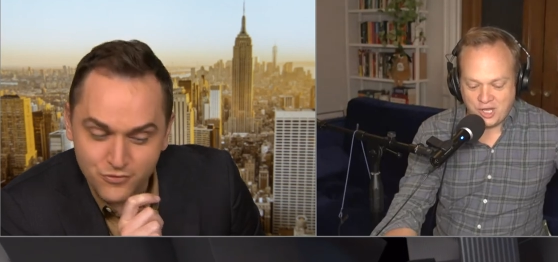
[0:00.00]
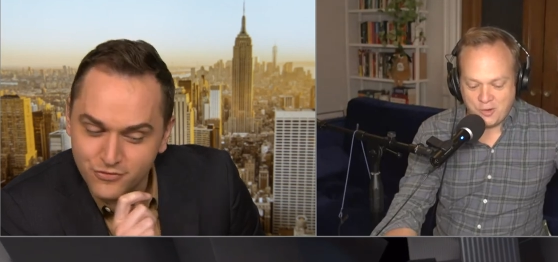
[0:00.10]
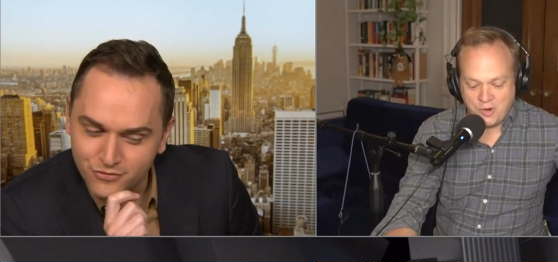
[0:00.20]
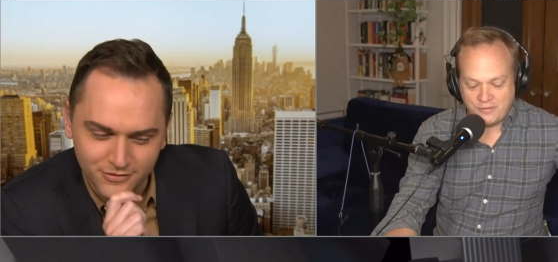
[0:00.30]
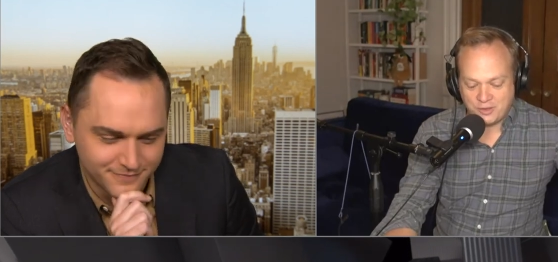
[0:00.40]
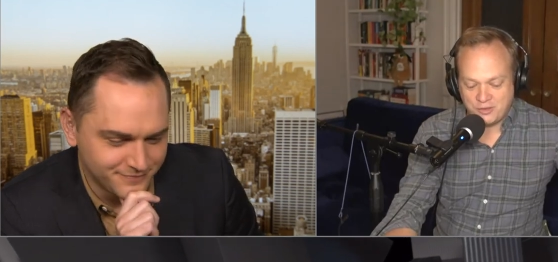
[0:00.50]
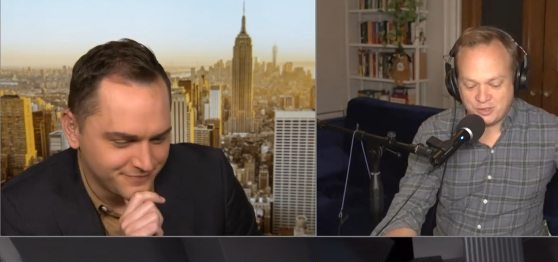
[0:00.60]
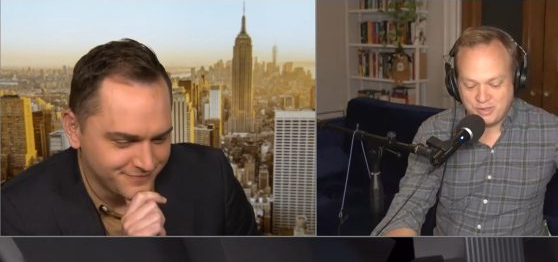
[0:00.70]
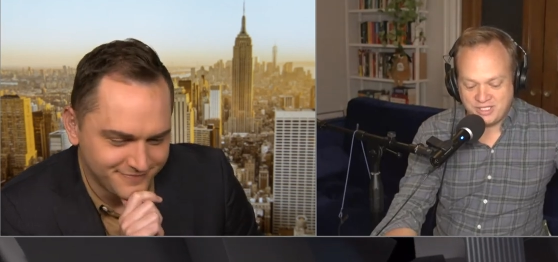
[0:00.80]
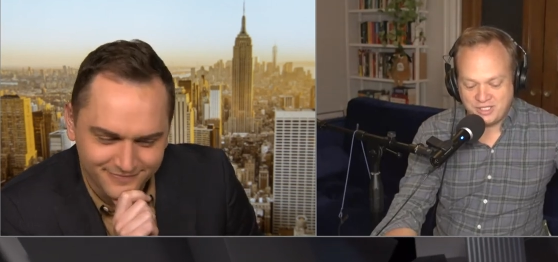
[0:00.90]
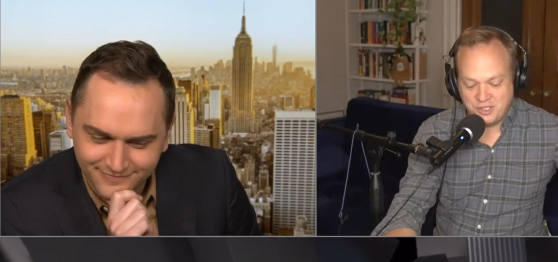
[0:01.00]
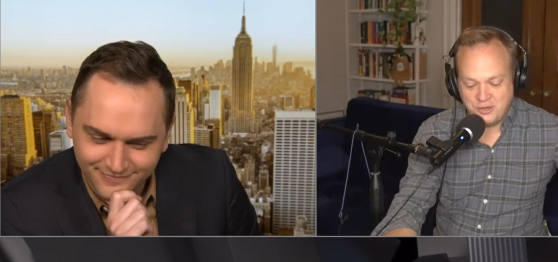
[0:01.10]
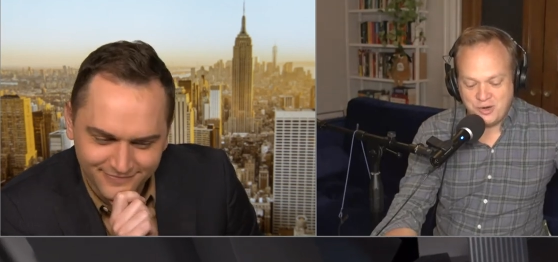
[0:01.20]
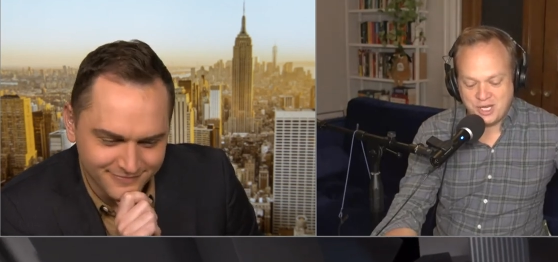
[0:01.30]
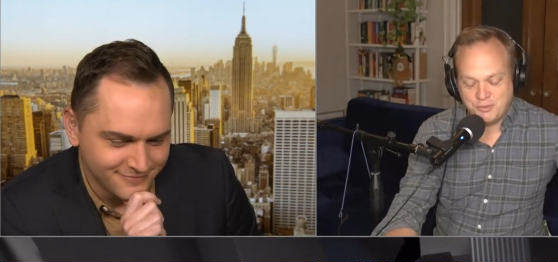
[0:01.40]
Speaker 1: Want for Christmas Is
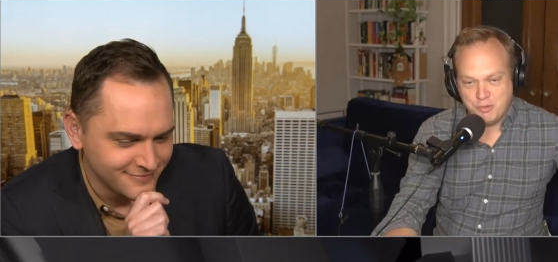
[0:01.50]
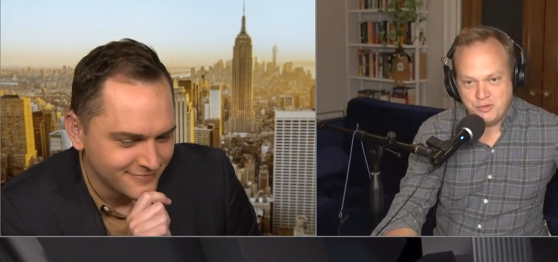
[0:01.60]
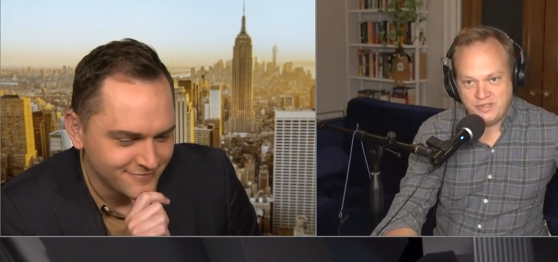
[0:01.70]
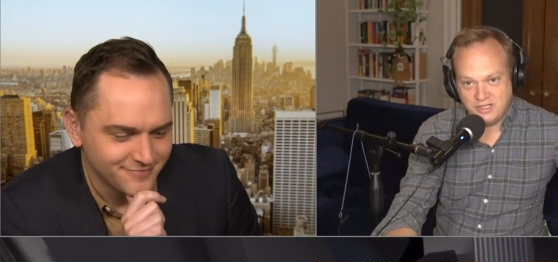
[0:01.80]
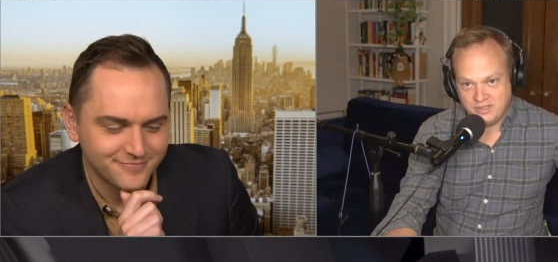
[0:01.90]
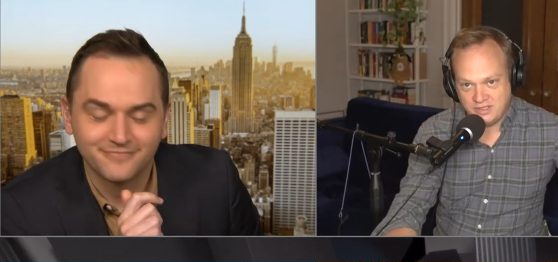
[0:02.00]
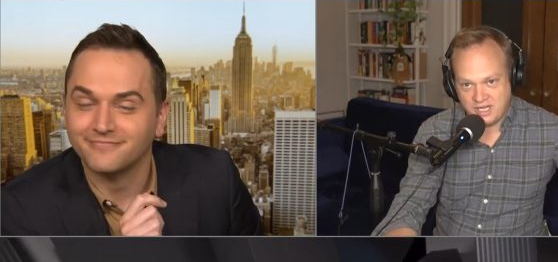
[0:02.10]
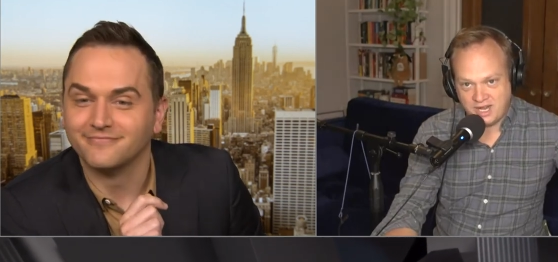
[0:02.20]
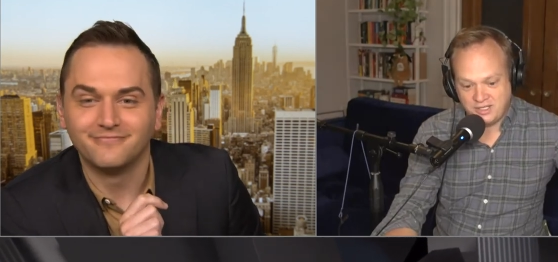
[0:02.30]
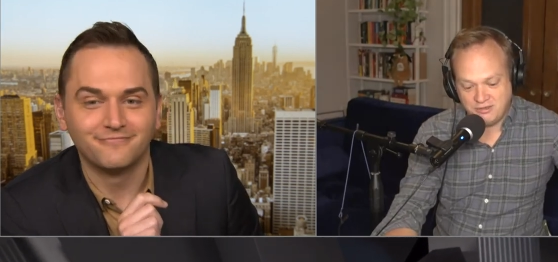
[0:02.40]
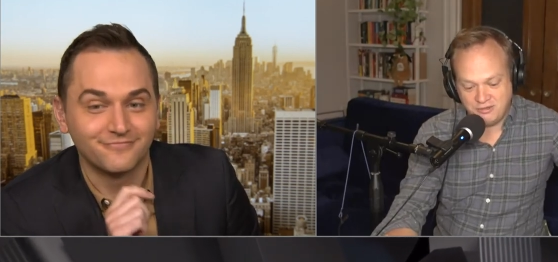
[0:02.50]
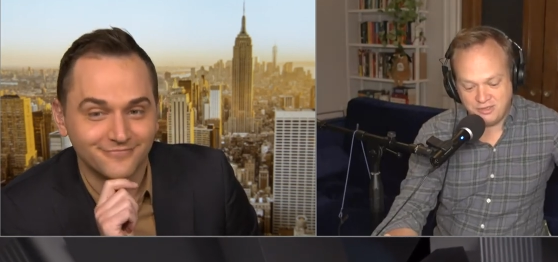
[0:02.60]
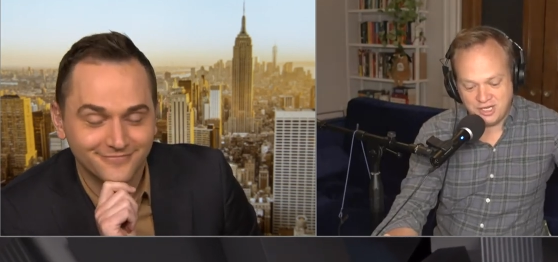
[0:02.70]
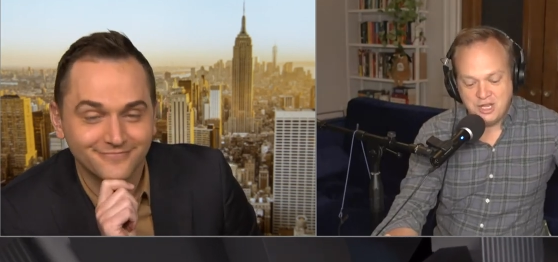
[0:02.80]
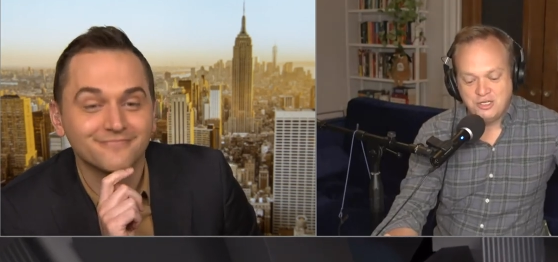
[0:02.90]
You" has moved into the
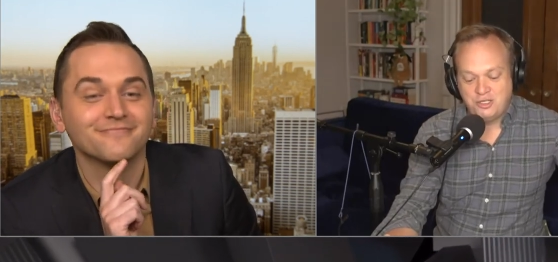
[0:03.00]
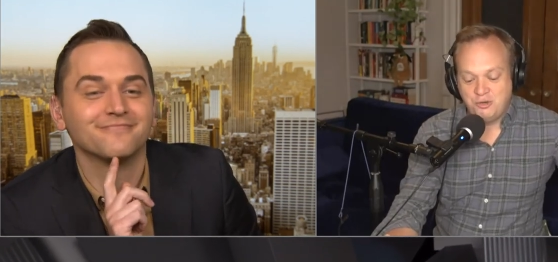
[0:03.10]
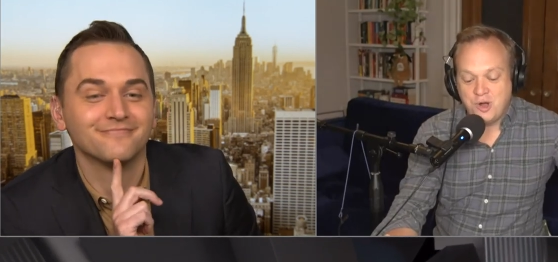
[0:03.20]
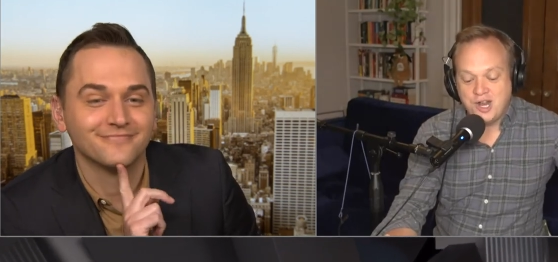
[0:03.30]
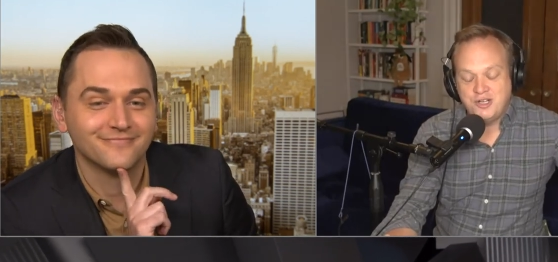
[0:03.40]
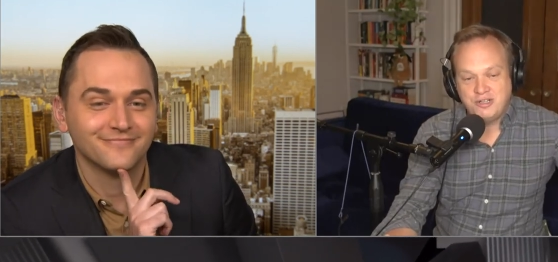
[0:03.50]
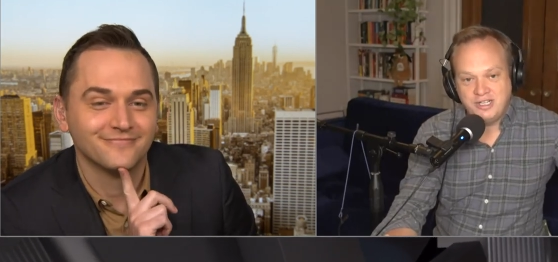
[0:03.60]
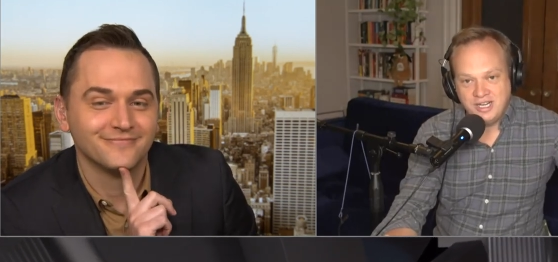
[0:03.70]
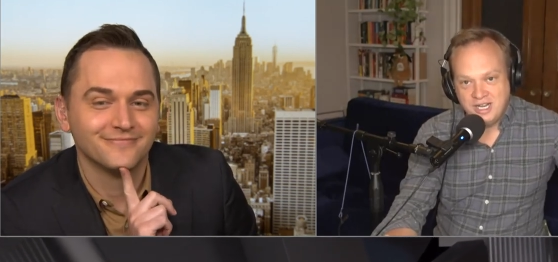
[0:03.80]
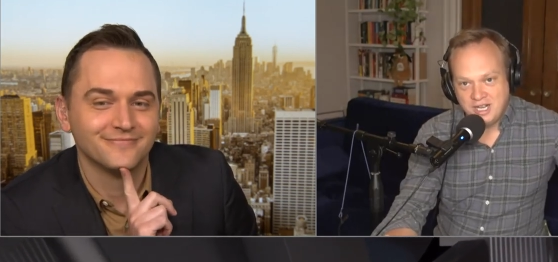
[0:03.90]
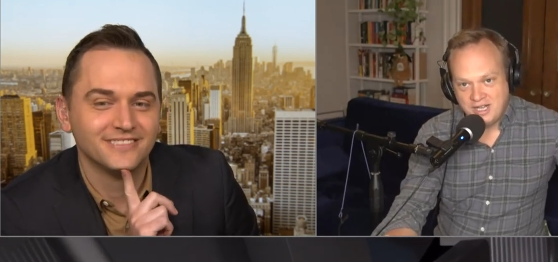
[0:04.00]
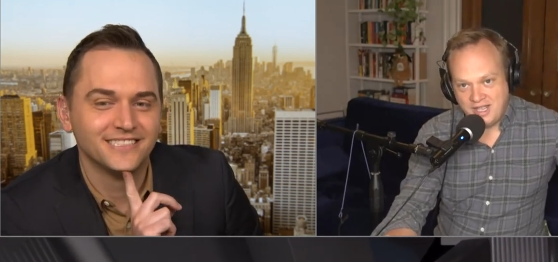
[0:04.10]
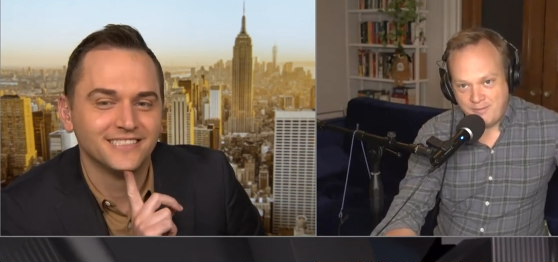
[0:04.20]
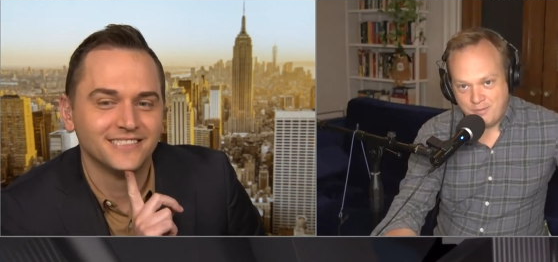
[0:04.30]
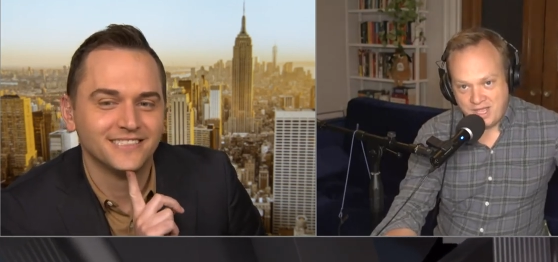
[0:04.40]
iTunes 200.
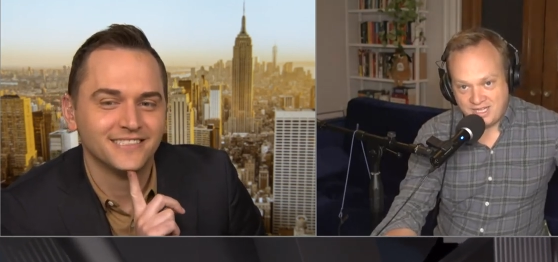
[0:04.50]
That that